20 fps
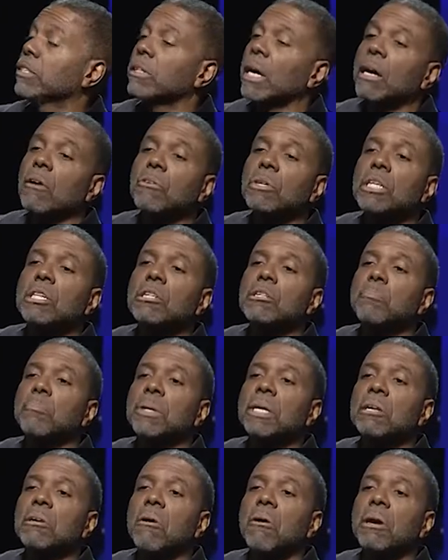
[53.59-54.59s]
I don't need to
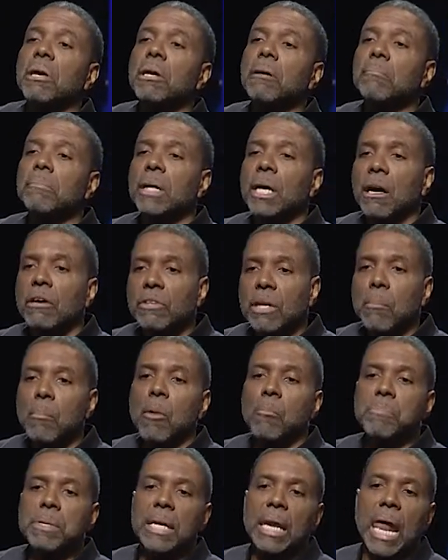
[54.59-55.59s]
depend on him because I'm
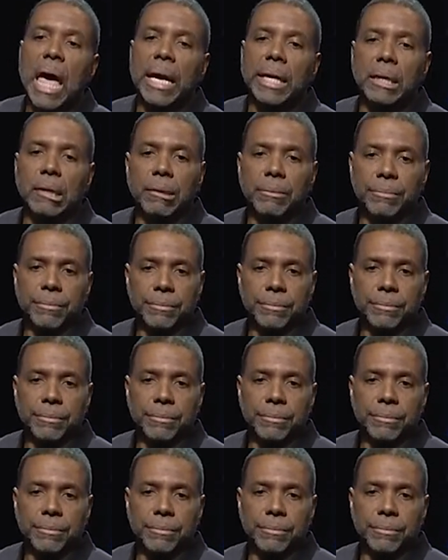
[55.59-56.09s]
going to be like him.